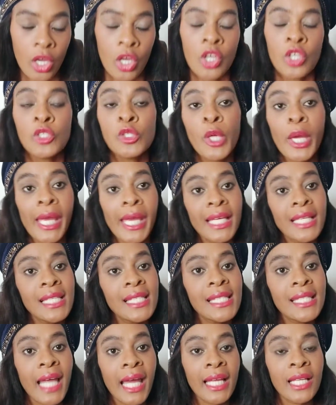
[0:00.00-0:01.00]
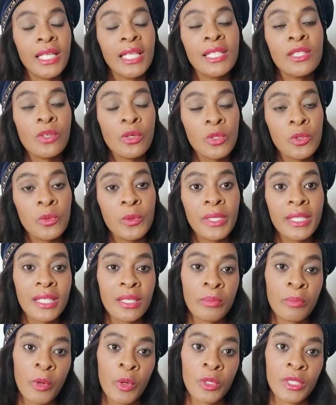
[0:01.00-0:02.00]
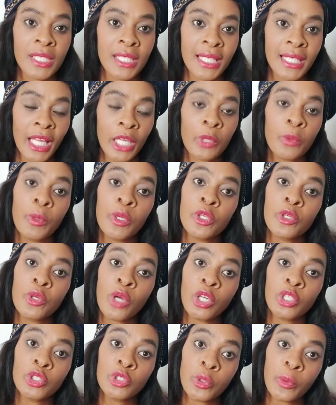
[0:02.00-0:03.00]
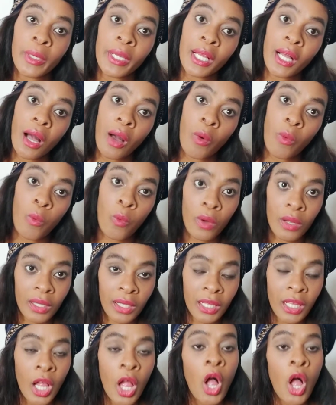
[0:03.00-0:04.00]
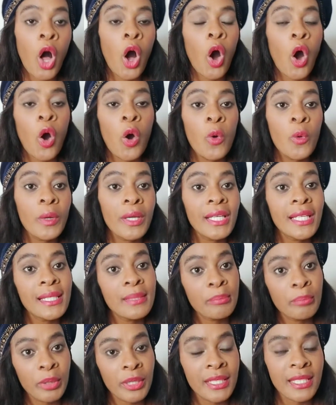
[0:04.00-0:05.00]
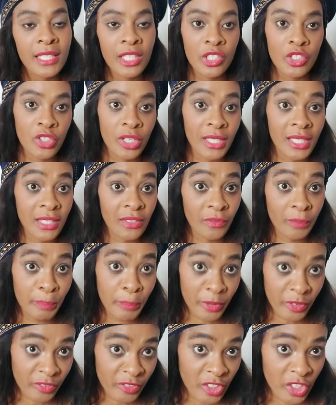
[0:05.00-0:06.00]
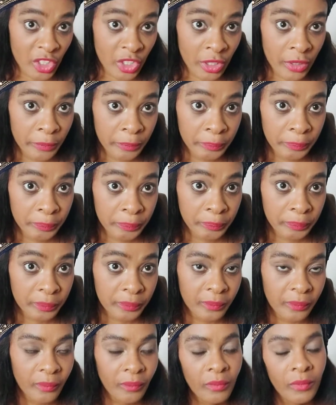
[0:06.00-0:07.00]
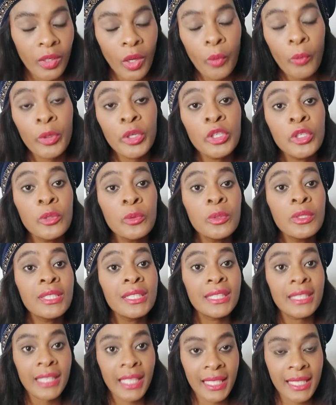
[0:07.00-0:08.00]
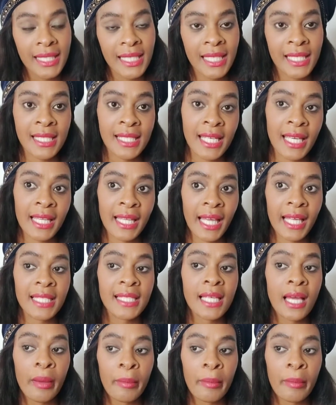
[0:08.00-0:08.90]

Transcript: So hence that it's always important that when you are doing a will, always put a trust provision where you will state and say that,